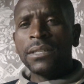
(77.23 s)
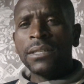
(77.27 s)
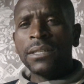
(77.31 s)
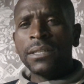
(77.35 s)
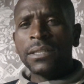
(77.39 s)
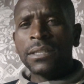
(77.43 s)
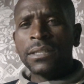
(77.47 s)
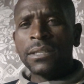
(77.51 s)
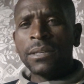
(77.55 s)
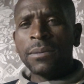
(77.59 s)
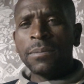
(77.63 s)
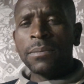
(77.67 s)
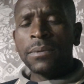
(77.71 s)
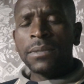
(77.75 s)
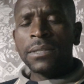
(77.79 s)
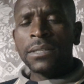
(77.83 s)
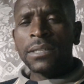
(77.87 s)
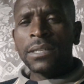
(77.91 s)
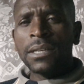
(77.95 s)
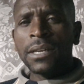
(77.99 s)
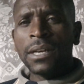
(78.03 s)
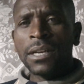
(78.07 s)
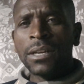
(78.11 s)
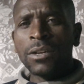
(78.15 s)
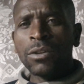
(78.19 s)

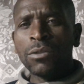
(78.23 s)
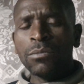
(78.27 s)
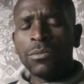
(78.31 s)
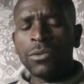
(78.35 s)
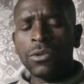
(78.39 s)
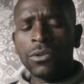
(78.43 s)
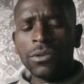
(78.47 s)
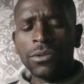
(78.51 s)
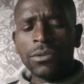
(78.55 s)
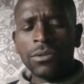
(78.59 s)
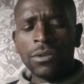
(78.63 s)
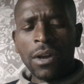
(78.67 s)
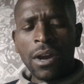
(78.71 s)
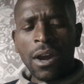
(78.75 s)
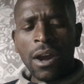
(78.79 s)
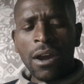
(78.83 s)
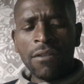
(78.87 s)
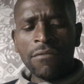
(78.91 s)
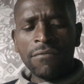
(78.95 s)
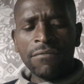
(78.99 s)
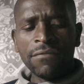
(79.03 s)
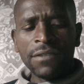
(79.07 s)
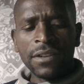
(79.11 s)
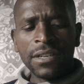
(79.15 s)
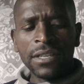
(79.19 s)
establishing a normal
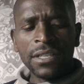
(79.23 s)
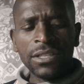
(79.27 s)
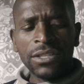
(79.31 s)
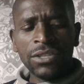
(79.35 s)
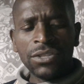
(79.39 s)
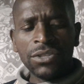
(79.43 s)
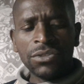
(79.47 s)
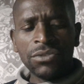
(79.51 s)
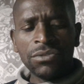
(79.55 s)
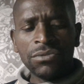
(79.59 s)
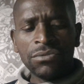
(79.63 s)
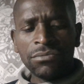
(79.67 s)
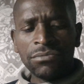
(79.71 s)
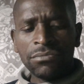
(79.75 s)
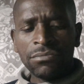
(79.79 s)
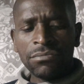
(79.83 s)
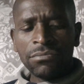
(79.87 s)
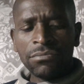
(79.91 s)
average.